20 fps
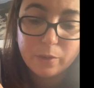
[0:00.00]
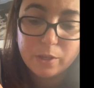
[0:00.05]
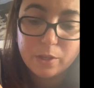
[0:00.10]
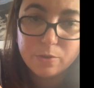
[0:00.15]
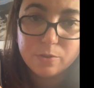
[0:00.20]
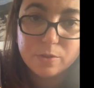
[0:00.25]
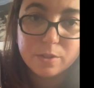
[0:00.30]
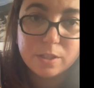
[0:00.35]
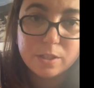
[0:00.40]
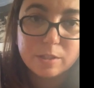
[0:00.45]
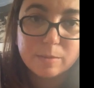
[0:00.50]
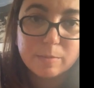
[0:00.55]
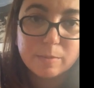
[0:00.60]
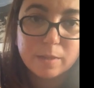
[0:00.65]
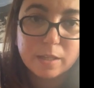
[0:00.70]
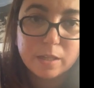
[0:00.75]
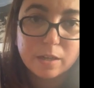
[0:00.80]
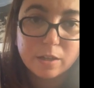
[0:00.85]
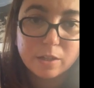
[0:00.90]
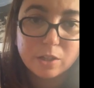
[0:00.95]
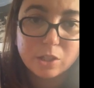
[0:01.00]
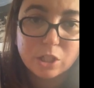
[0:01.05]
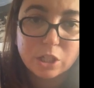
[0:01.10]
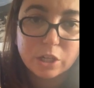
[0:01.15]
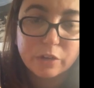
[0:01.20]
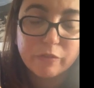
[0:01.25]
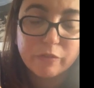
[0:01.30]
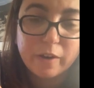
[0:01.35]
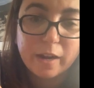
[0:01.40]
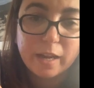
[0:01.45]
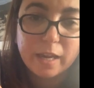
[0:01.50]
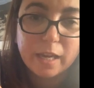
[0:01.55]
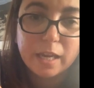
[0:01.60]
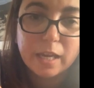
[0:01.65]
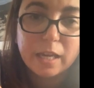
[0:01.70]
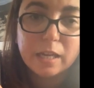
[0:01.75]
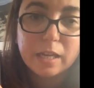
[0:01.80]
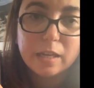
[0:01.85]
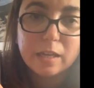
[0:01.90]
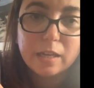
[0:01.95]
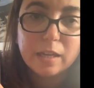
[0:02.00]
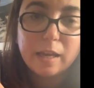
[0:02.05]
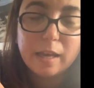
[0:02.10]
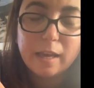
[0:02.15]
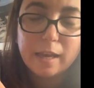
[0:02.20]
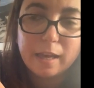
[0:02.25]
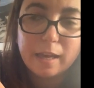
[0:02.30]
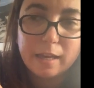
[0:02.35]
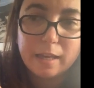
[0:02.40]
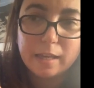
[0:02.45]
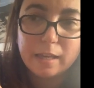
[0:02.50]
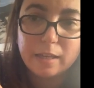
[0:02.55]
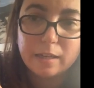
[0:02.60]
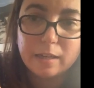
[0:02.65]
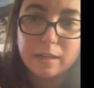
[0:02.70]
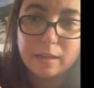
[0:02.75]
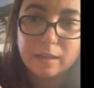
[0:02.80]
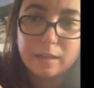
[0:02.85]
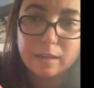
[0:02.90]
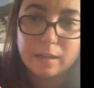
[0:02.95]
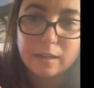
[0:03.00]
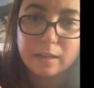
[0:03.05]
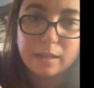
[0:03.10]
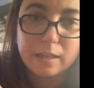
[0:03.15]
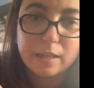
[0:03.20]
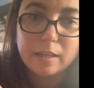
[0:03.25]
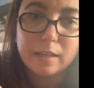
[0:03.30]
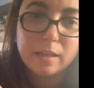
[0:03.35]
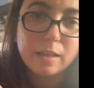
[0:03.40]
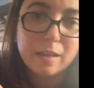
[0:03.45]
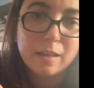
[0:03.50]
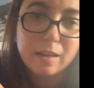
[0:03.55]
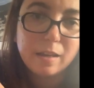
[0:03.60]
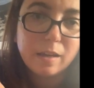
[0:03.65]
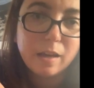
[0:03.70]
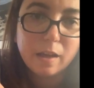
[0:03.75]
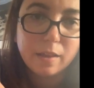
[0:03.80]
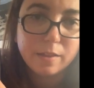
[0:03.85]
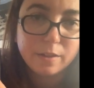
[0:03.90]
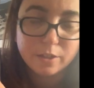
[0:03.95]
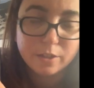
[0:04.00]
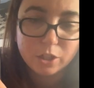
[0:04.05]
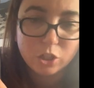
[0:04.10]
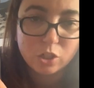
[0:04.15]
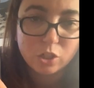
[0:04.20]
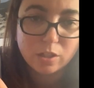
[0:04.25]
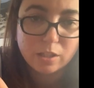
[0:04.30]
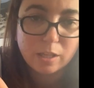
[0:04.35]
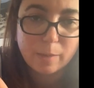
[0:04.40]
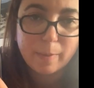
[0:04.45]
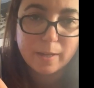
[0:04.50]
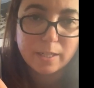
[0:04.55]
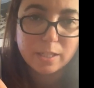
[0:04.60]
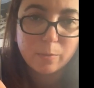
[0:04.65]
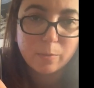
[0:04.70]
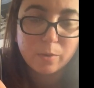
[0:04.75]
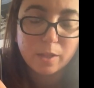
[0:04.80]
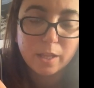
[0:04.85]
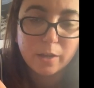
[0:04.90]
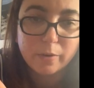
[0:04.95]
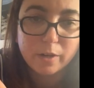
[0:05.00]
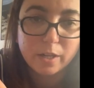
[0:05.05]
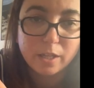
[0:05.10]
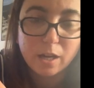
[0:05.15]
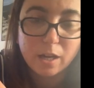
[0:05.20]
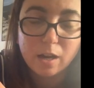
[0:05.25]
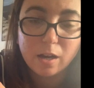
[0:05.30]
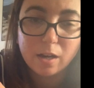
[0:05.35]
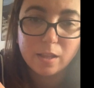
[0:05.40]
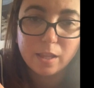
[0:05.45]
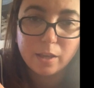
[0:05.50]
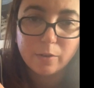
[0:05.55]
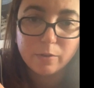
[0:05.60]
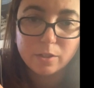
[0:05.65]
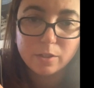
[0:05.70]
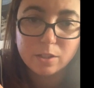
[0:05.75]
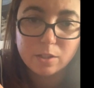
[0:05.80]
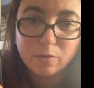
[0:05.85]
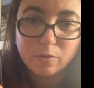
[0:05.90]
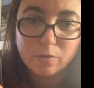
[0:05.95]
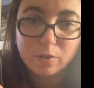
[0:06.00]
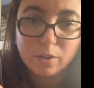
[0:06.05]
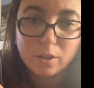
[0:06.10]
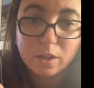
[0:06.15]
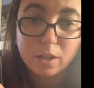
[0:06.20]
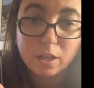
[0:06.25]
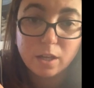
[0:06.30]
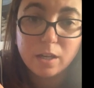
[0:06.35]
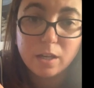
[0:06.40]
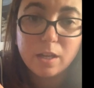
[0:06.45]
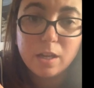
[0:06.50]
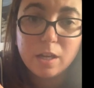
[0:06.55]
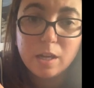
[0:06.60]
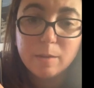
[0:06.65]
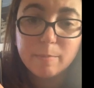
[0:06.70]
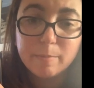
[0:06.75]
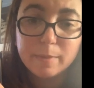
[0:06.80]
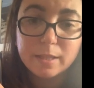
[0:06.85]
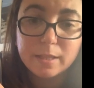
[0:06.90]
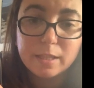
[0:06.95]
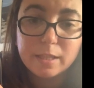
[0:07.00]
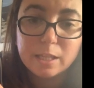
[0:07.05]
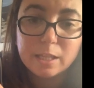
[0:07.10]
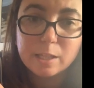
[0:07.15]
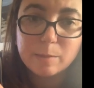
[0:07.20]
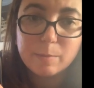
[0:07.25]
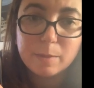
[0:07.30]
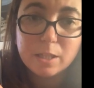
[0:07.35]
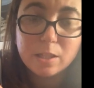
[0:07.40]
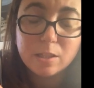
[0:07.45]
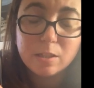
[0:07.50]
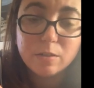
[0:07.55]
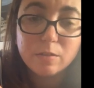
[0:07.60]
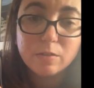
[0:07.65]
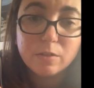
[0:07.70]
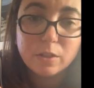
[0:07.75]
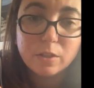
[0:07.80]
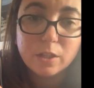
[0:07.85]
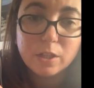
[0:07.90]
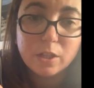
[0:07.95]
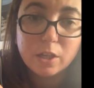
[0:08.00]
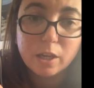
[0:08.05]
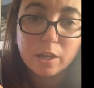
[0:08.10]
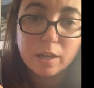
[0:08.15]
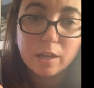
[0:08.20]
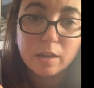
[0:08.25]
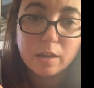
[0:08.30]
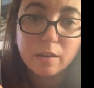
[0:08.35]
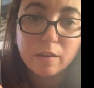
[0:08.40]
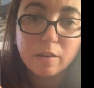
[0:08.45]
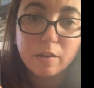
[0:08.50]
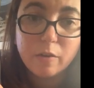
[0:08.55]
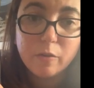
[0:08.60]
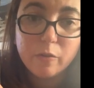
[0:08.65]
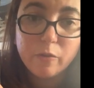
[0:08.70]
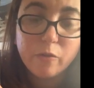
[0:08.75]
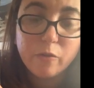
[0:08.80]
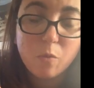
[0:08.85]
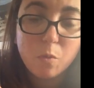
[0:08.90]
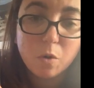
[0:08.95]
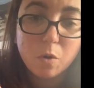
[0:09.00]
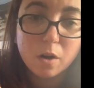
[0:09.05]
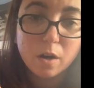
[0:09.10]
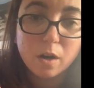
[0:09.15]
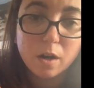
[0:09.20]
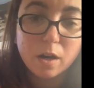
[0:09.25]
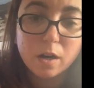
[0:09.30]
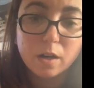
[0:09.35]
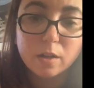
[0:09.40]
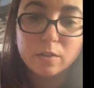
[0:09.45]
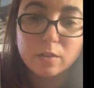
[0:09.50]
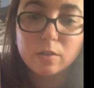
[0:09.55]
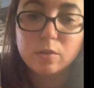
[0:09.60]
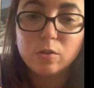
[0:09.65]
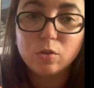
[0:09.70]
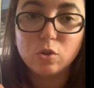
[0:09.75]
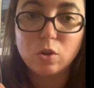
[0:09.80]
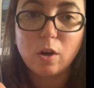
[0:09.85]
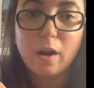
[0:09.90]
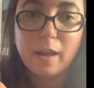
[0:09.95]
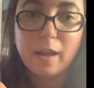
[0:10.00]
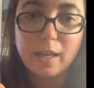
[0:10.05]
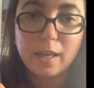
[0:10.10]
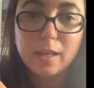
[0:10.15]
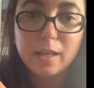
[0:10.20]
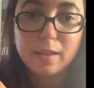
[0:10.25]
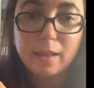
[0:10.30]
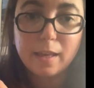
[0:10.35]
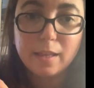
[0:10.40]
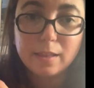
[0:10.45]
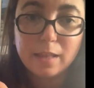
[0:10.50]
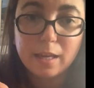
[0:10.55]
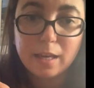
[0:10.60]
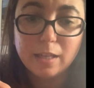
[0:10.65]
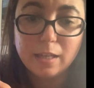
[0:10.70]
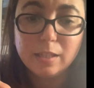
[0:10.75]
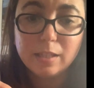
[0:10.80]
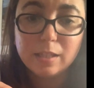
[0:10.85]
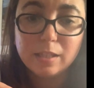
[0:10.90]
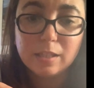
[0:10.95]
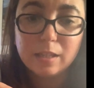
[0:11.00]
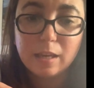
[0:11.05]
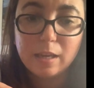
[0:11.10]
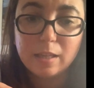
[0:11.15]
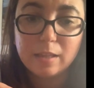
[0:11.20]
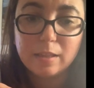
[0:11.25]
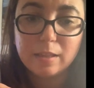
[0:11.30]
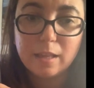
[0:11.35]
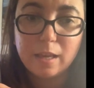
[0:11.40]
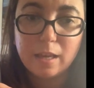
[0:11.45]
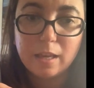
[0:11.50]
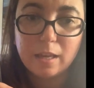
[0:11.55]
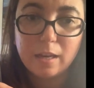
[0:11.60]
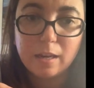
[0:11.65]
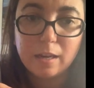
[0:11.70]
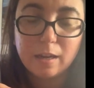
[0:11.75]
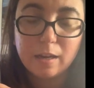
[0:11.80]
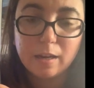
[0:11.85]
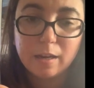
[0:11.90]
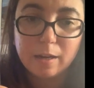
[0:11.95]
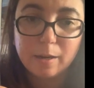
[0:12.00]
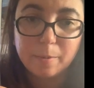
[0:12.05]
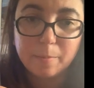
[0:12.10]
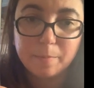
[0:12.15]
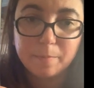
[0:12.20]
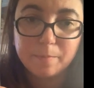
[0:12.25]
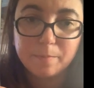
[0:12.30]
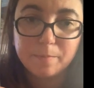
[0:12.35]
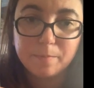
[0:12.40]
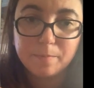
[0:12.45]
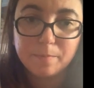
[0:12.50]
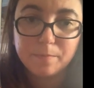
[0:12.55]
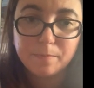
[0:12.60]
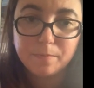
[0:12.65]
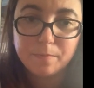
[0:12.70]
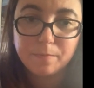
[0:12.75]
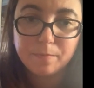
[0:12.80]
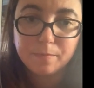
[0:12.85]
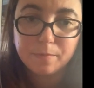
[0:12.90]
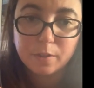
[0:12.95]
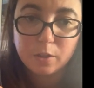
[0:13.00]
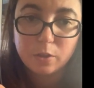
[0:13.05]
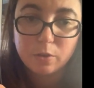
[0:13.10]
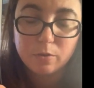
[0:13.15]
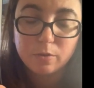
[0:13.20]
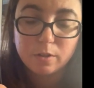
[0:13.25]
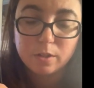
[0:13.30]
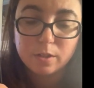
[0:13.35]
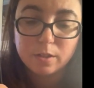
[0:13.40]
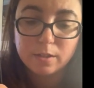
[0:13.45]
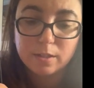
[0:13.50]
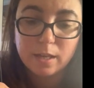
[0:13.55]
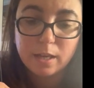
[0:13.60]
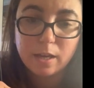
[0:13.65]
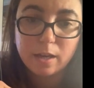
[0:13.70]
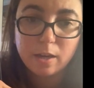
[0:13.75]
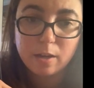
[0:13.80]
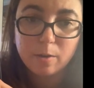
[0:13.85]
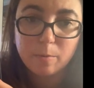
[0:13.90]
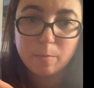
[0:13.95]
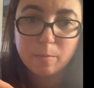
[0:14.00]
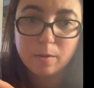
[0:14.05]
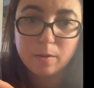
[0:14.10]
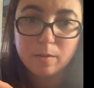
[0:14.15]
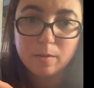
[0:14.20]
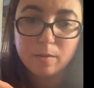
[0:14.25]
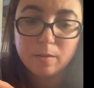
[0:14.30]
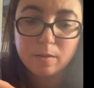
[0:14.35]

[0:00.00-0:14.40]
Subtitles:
we used them in our stir fry and other dishes. I picked them when they were young and they were still really good. But these beans are really good for drying like this, and then you can take them,